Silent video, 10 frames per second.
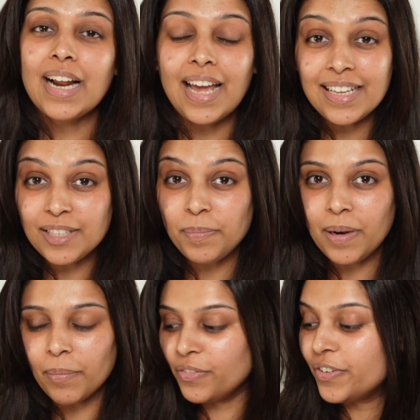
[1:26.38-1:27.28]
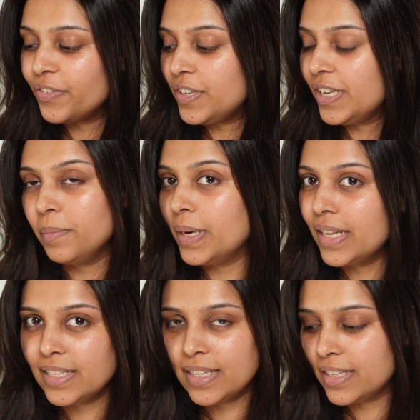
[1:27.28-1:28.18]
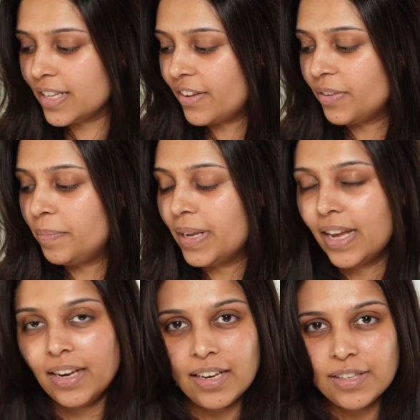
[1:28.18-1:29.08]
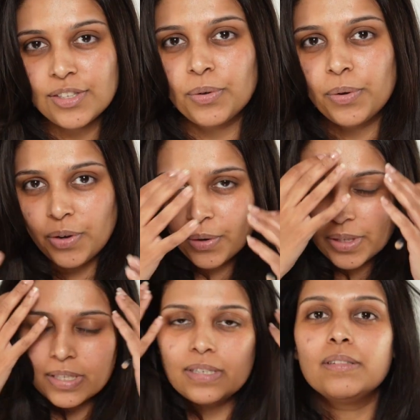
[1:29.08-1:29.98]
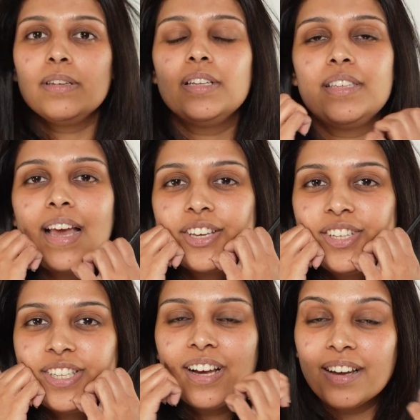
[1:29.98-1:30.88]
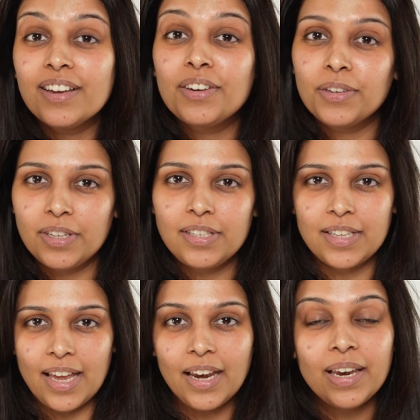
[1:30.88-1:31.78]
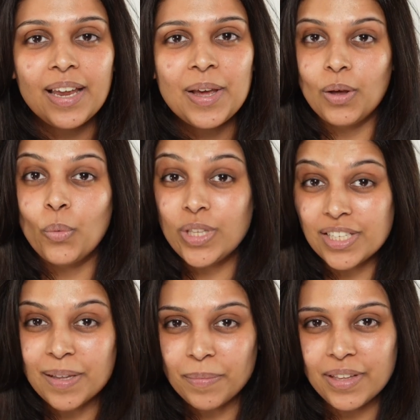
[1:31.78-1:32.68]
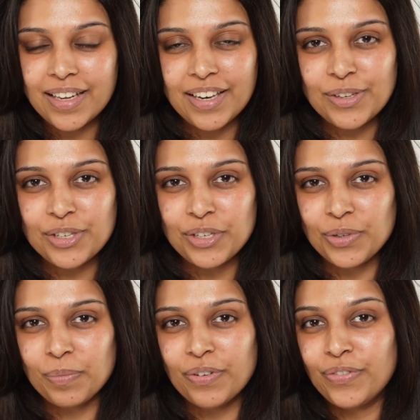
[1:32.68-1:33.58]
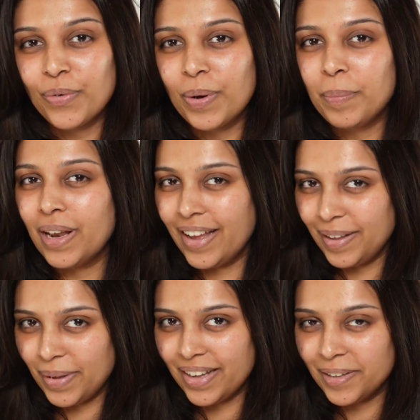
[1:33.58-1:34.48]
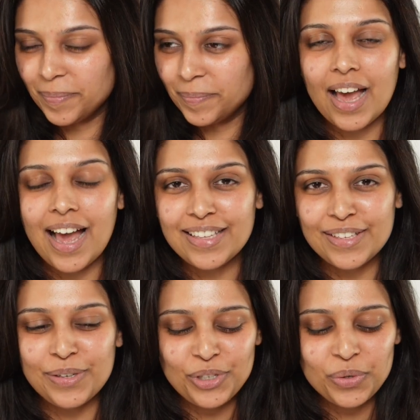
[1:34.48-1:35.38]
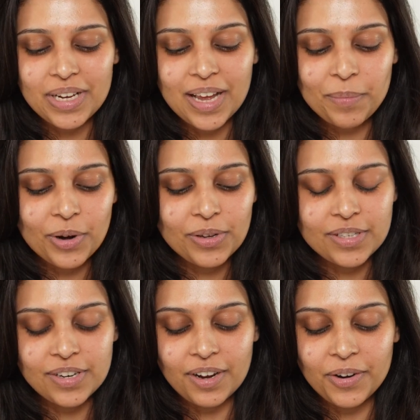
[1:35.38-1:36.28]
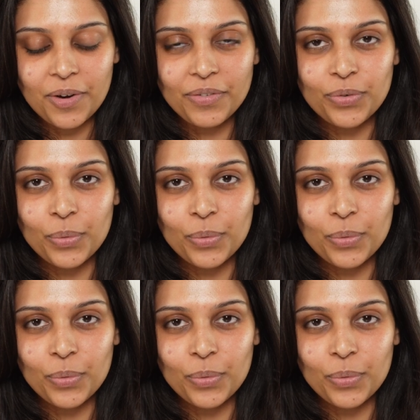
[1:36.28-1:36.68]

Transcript: And it's been about 15 minutes since I've applied it, so you know, it's actually sunk into the skin, which is something that you should do before applying makeup. As usual, I'm going to start off